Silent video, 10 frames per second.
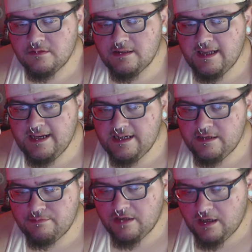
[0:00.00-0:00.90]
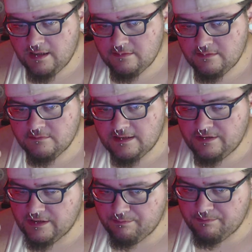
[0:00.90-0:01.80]
I took a plea deal for
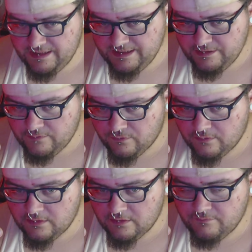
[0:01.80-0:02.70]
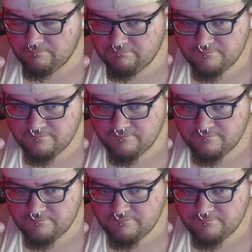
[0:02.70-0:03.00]
4 or 6 months.